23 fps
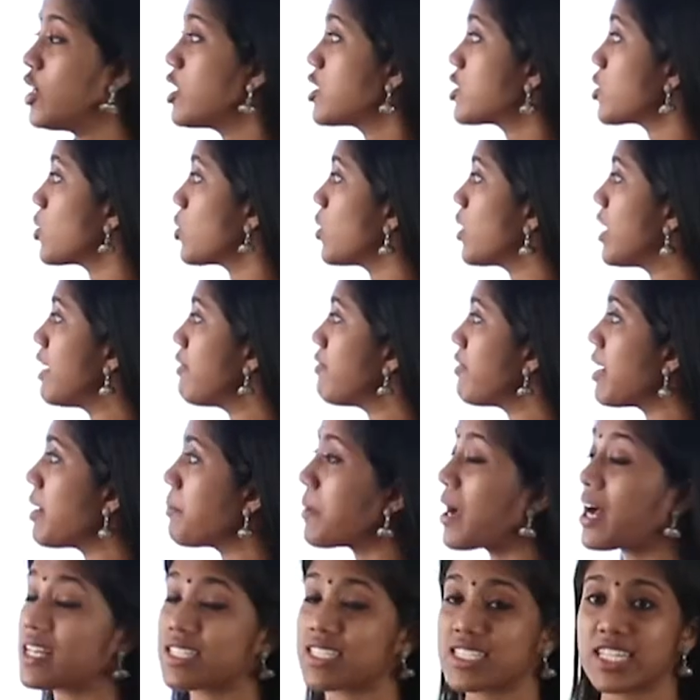So if
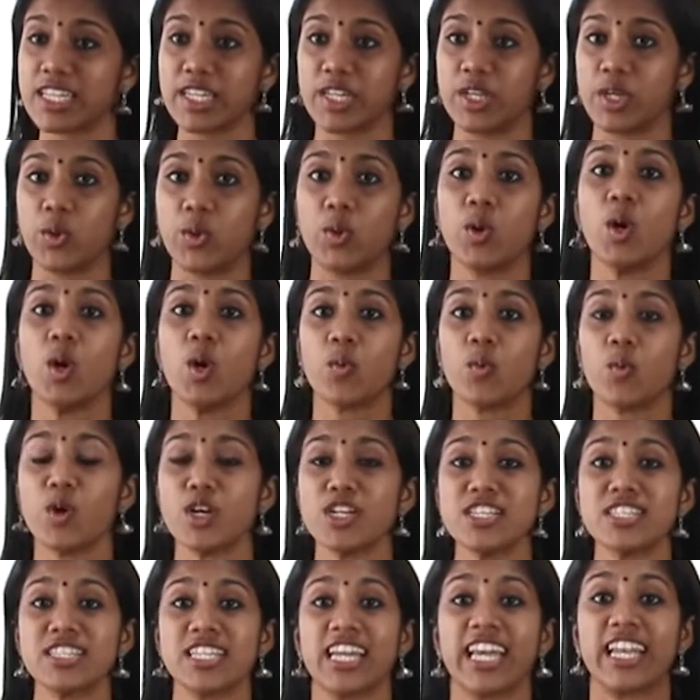I'm asking you,
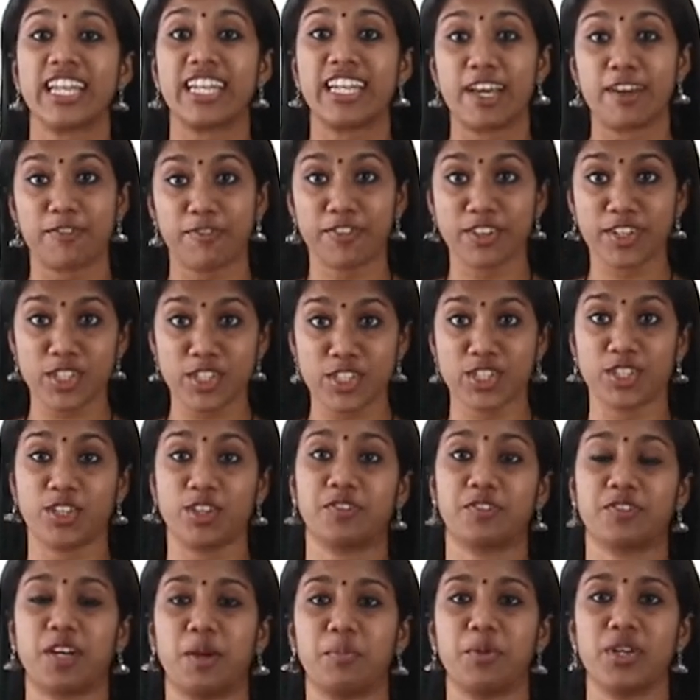what is the definition
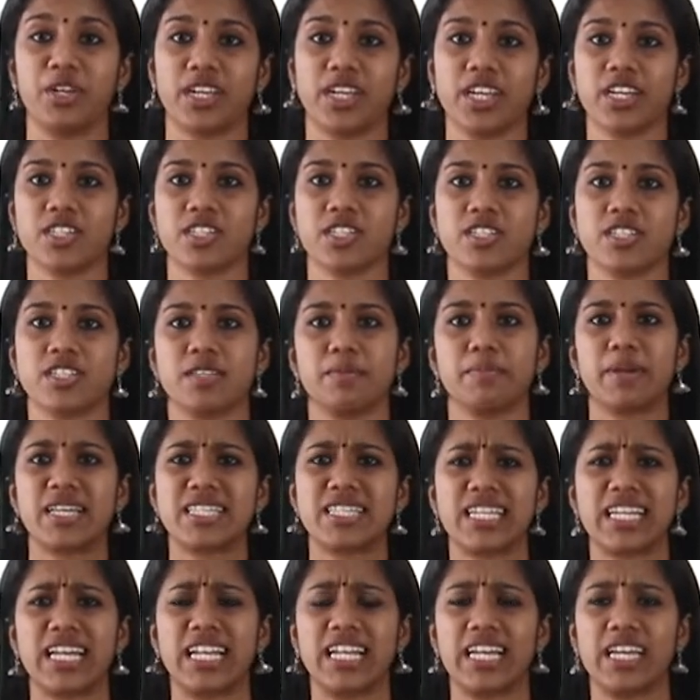of communications?
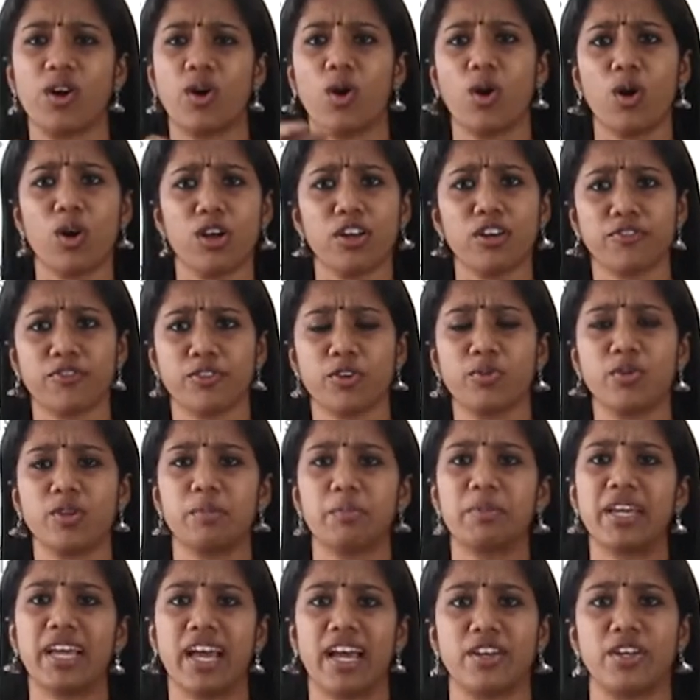Basically, all of you will
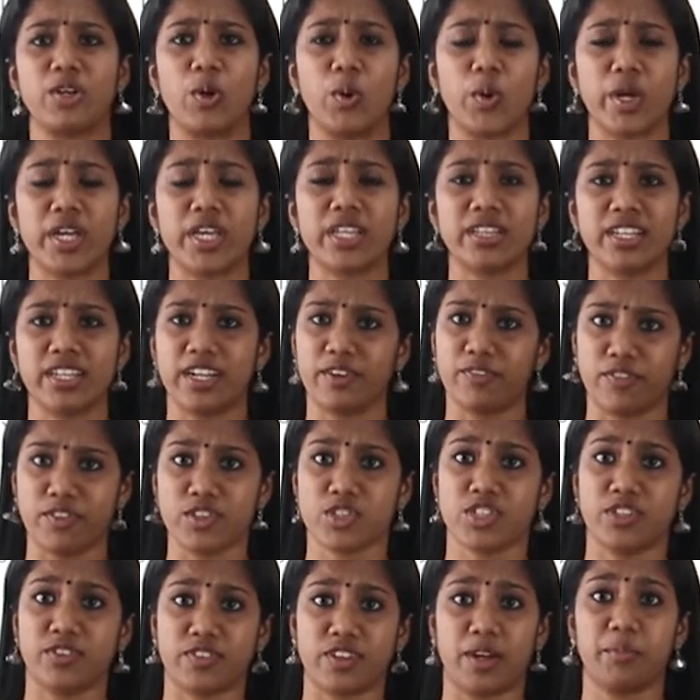be knowing the
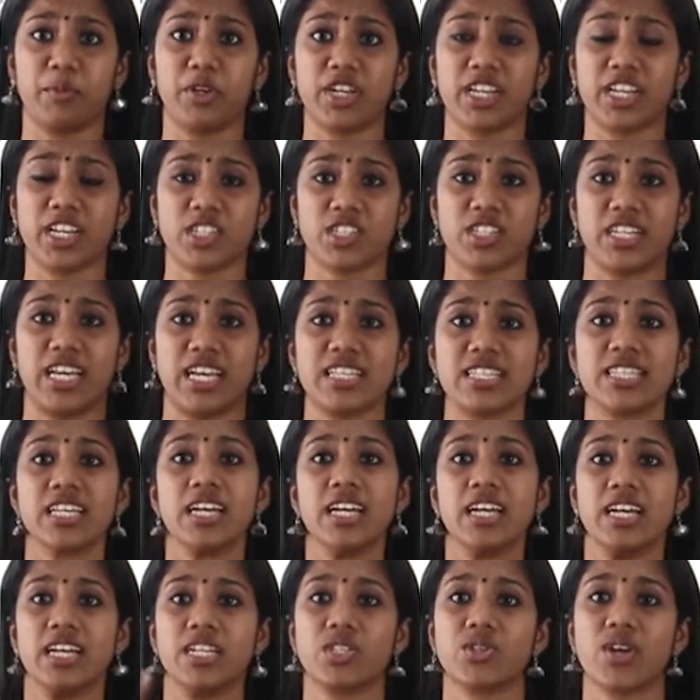definition of communication as
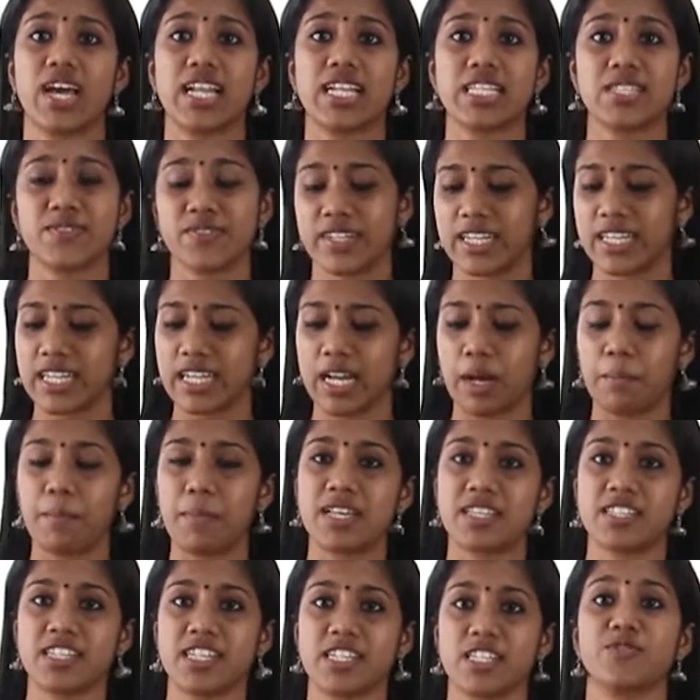transferring a
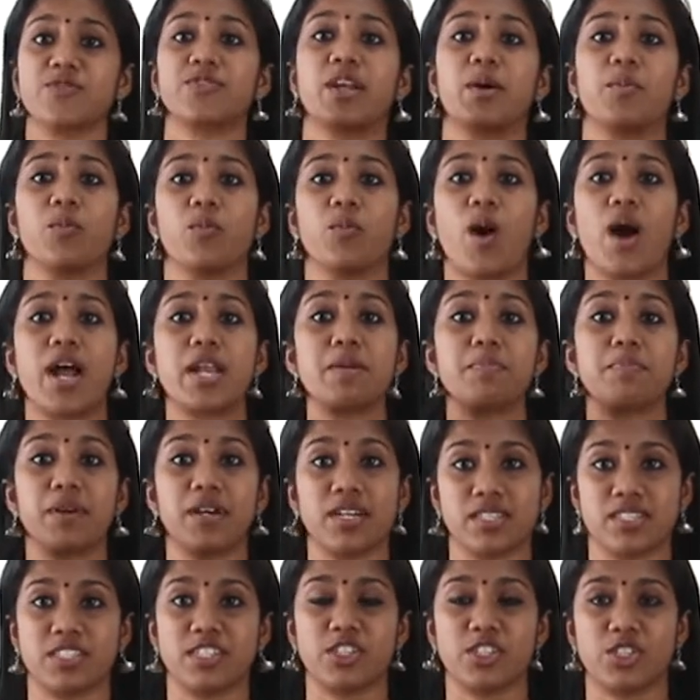message from one
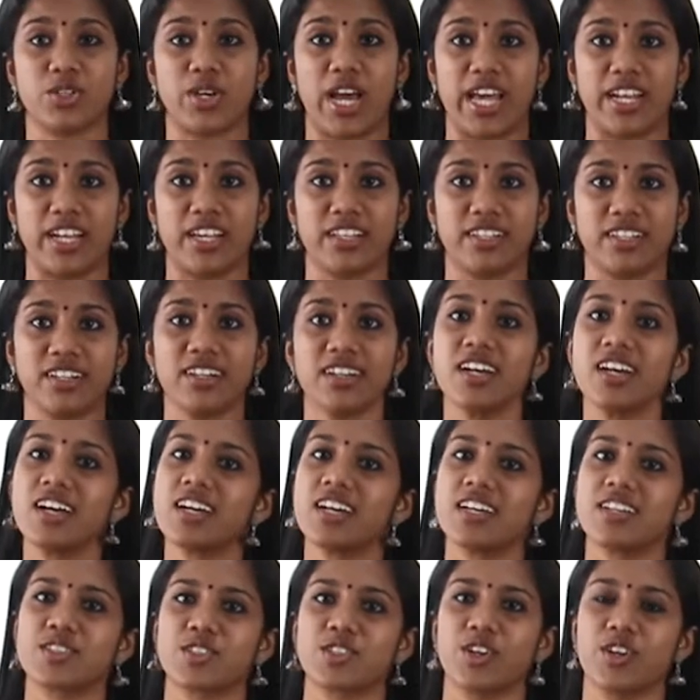person to another
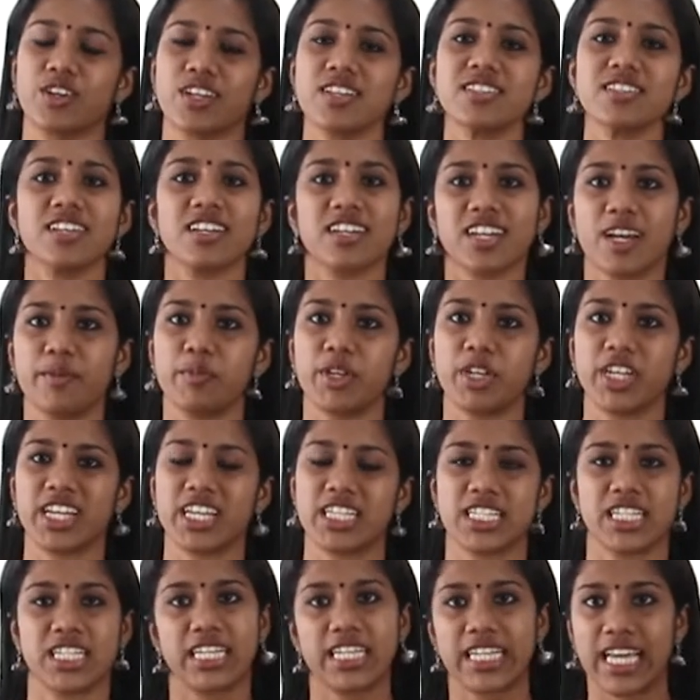is known as
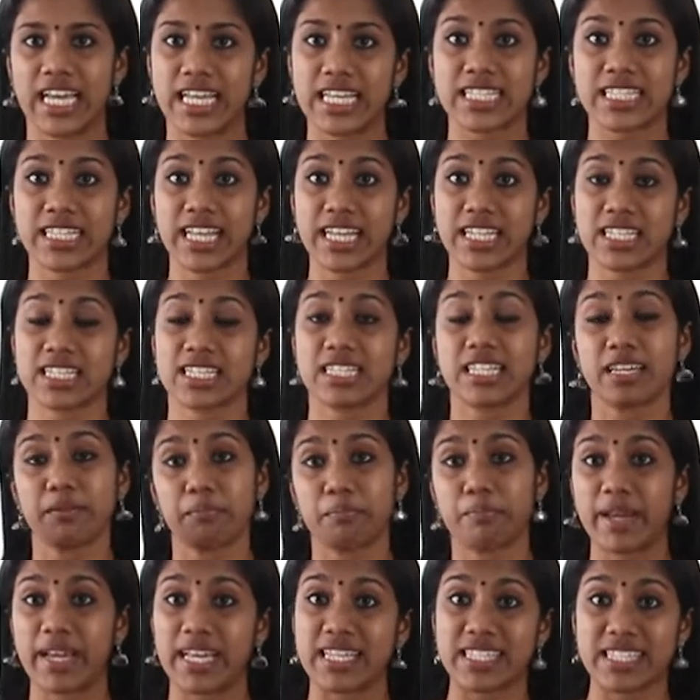communication. Yes, that is the
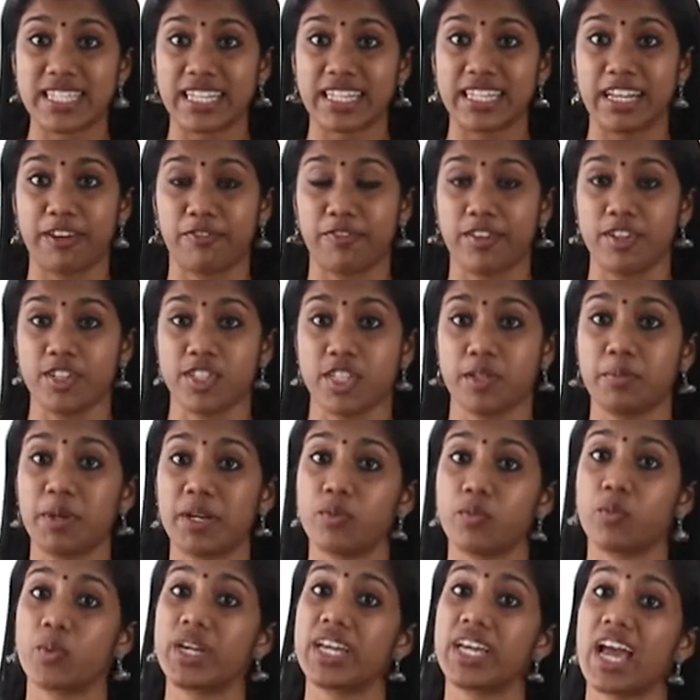basic definition,
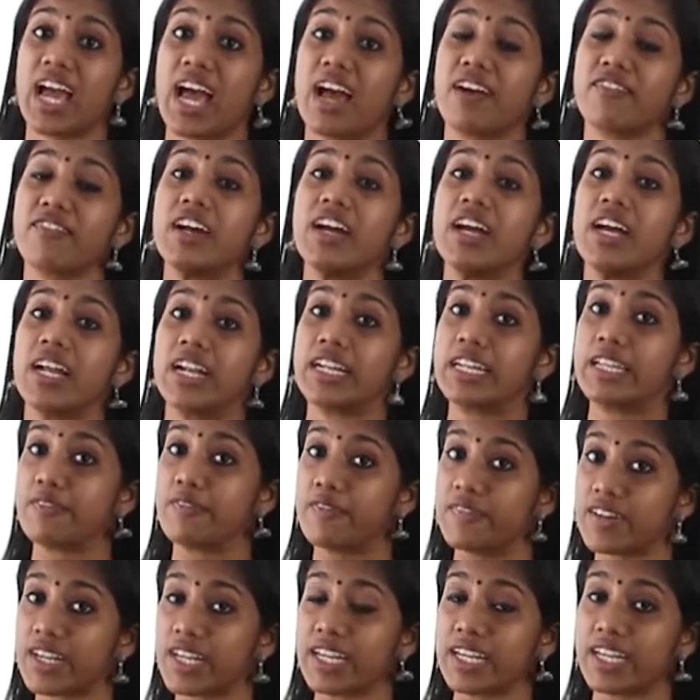but we have
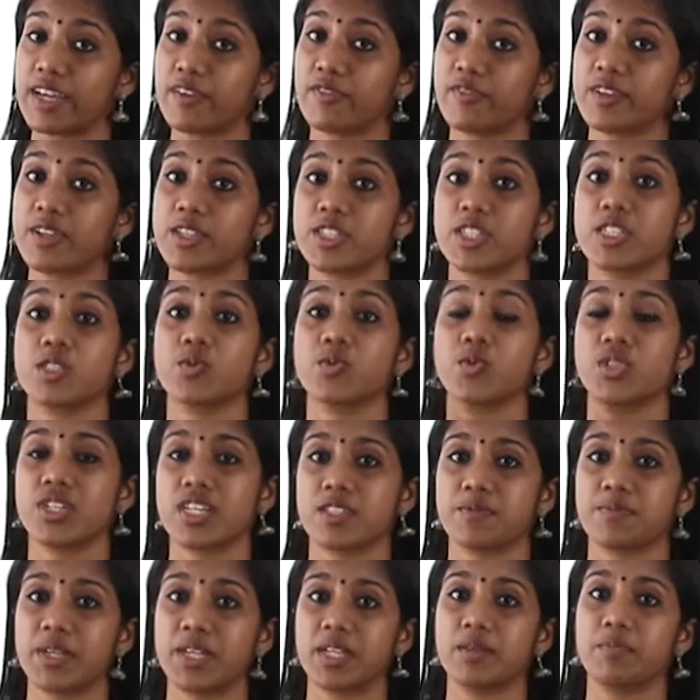different definitions which
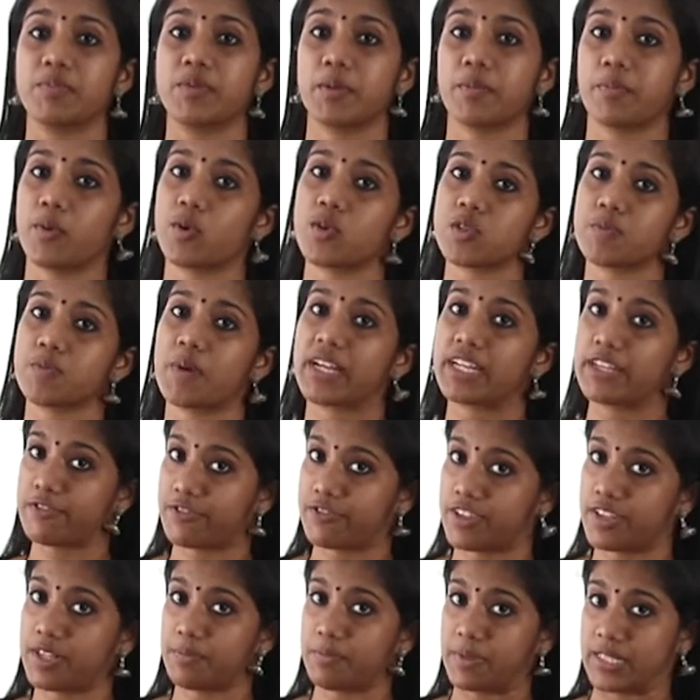has been proposed by
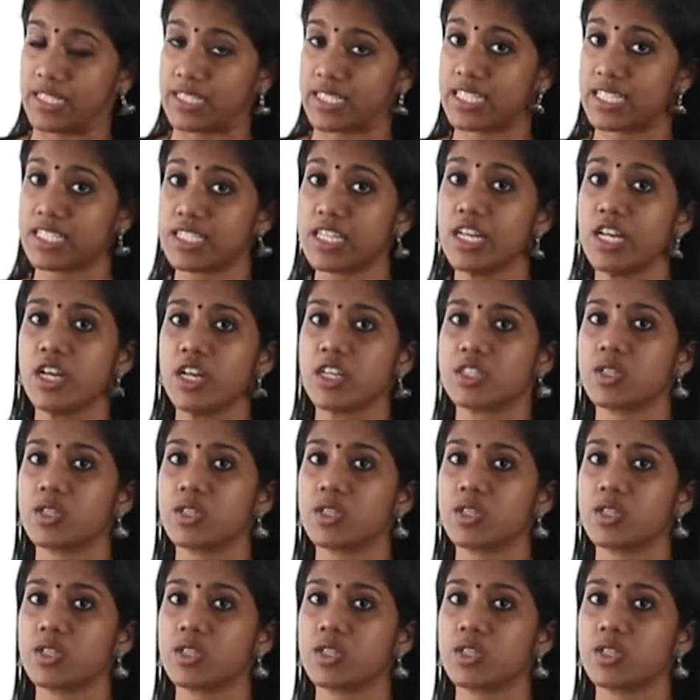different persons.